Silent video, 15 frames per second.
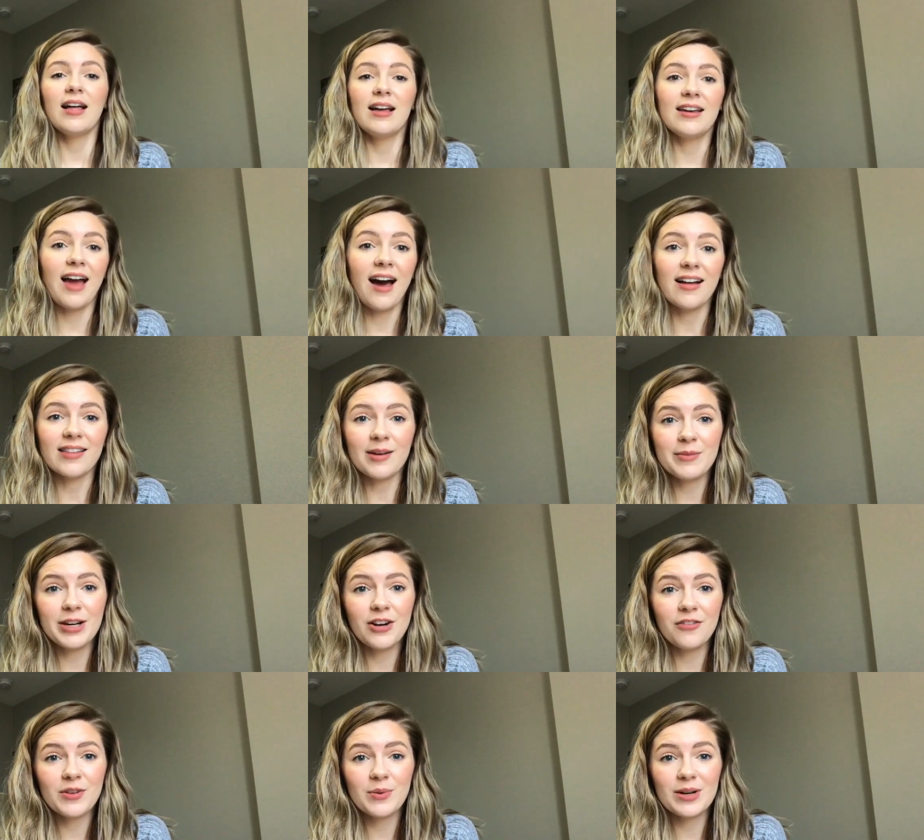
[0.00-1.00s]
yeah, let me know
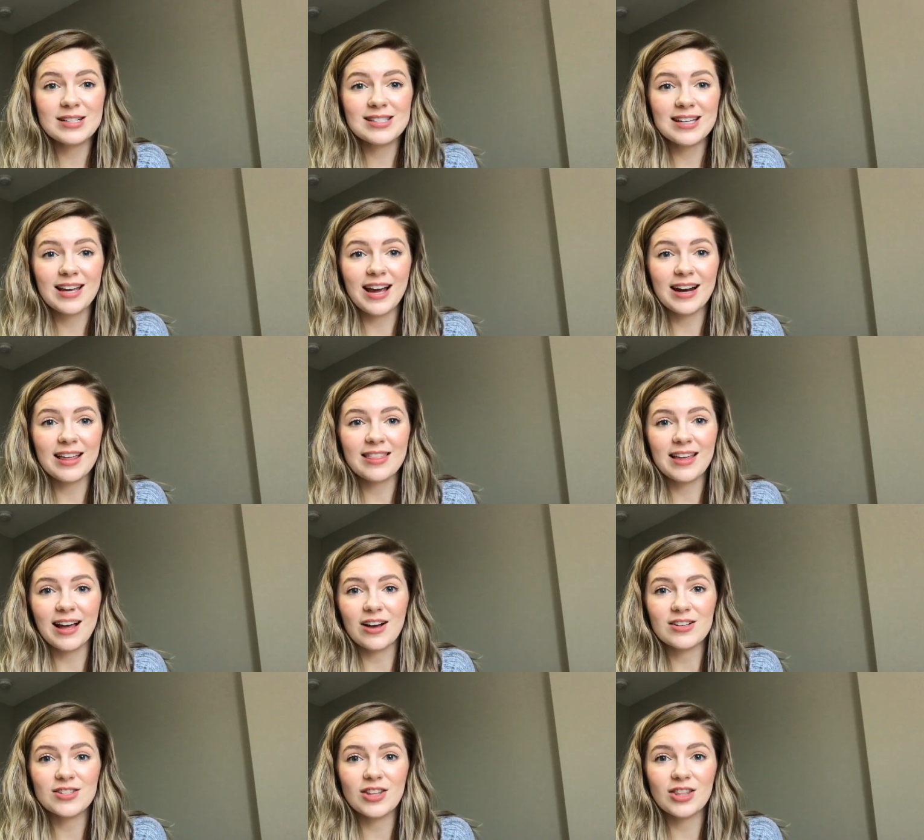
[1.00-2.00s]
if you want to see anything
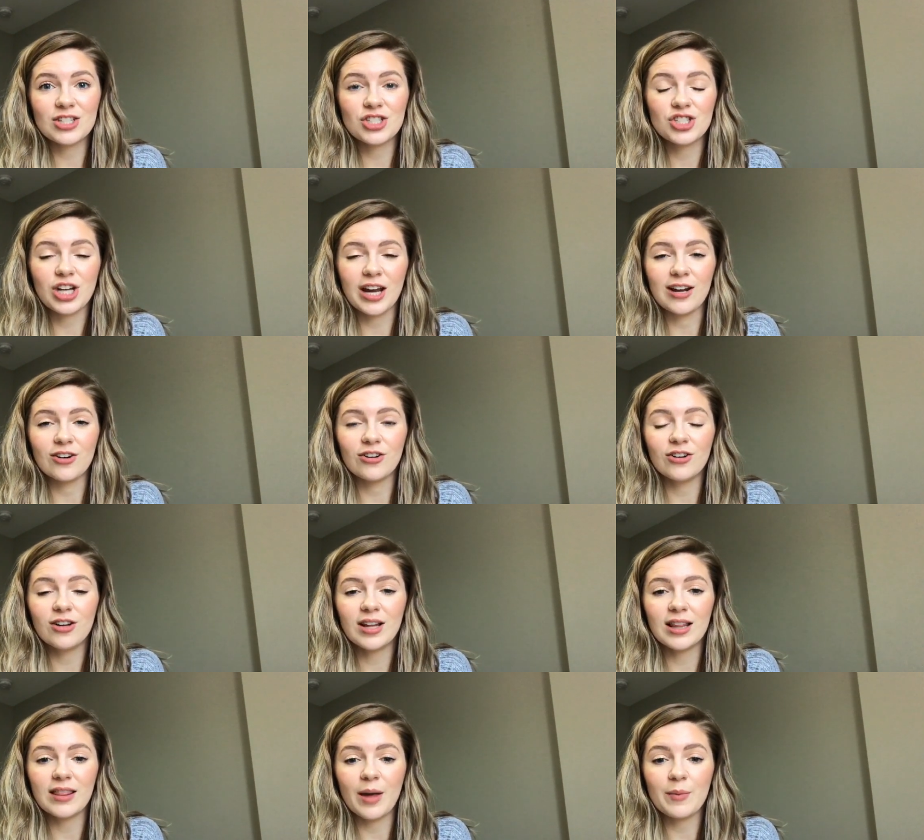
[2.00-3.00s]
else on this
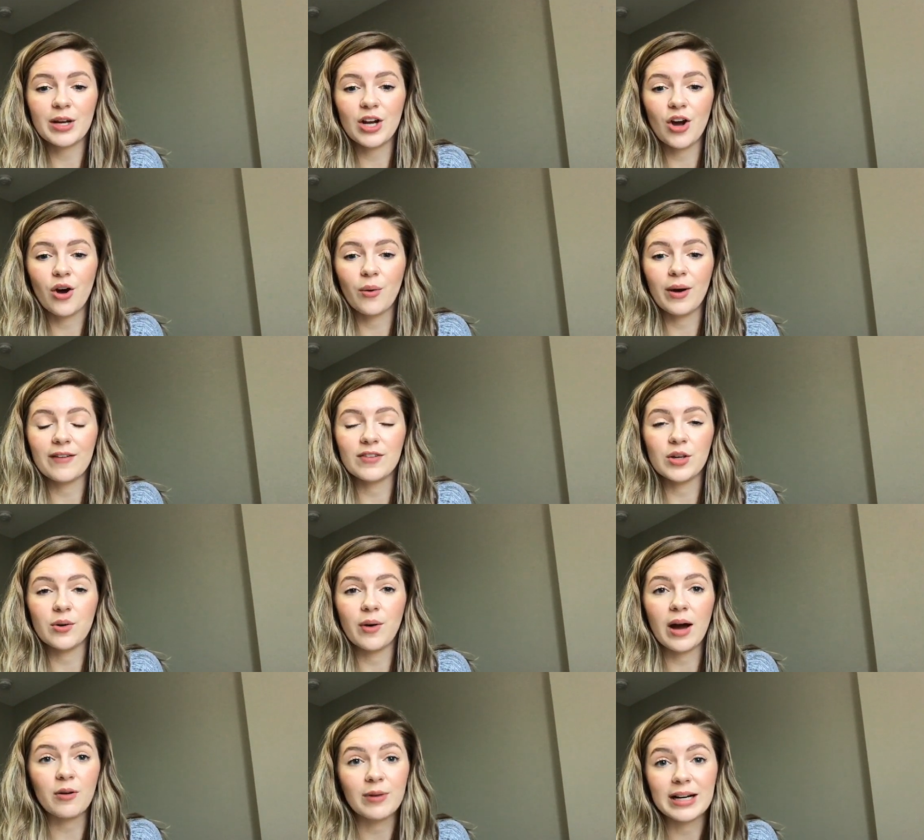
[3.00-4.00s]
channel. Let me know if you
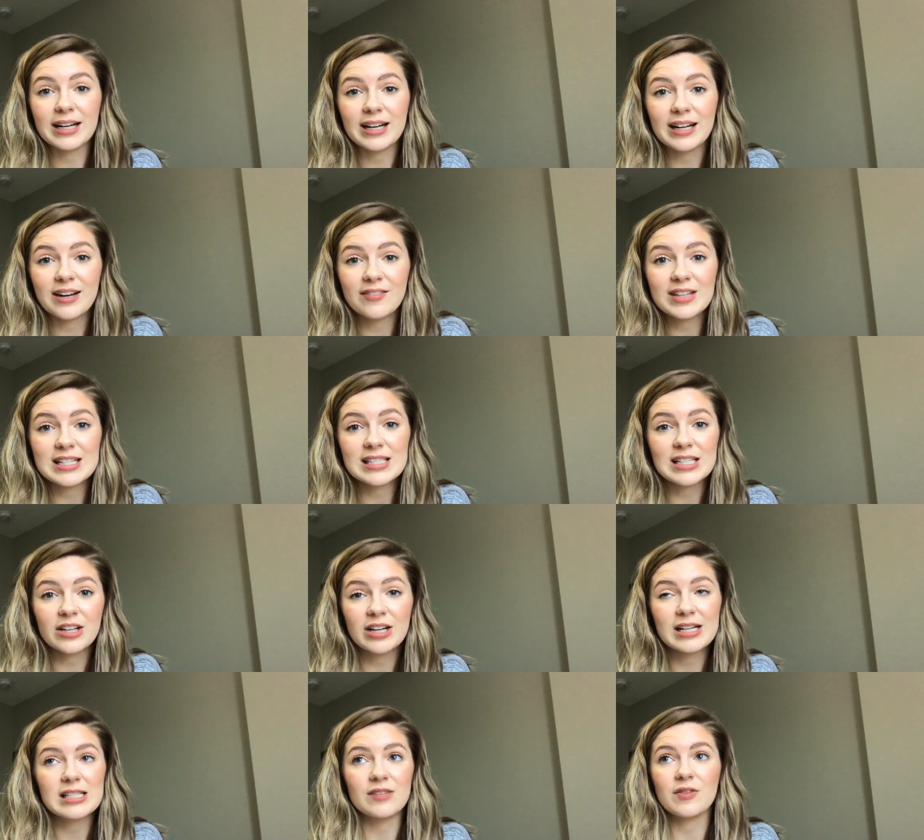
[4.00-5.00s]
read any of these
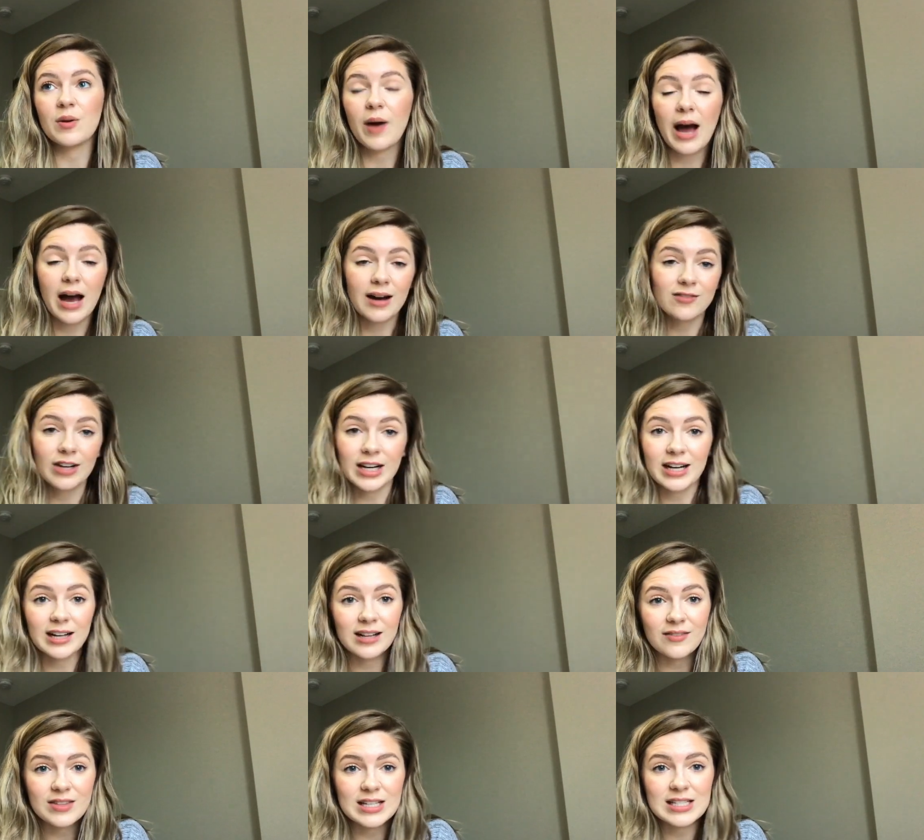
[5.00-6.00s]
series, if you have read
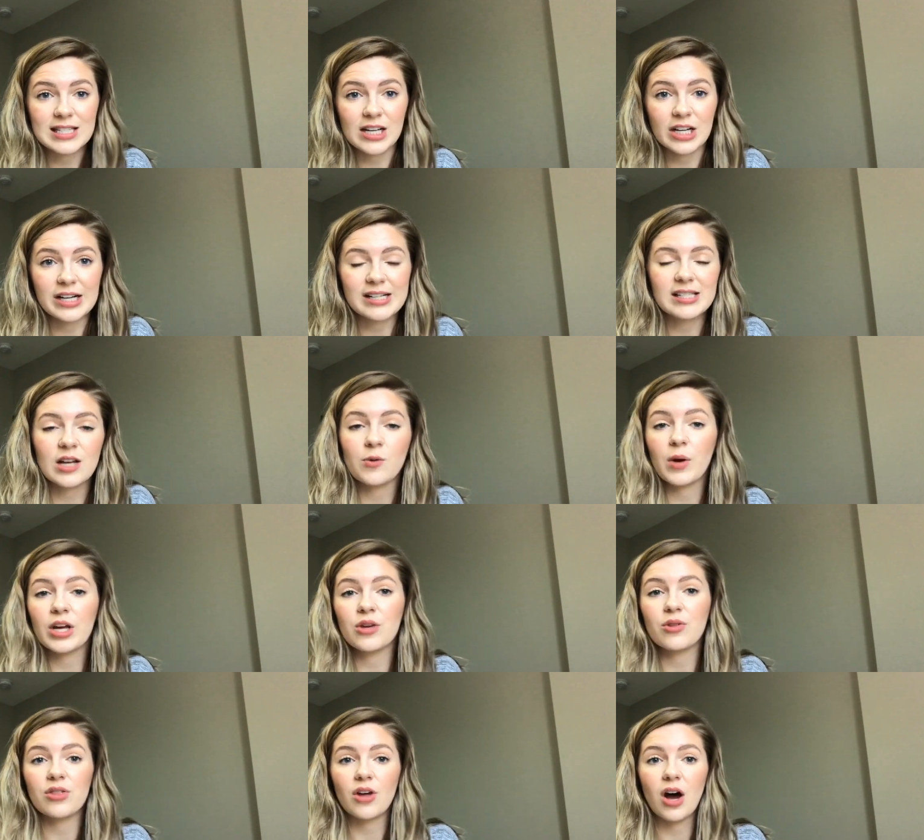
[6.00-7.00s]
any of these series, and what
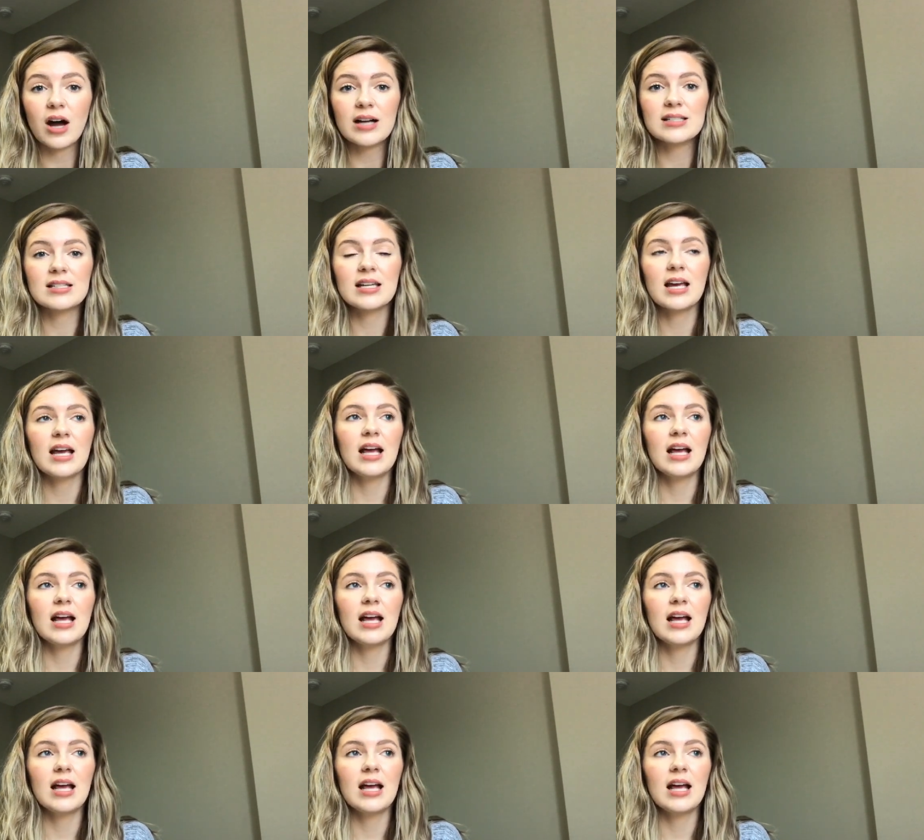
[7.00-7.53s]
you thought.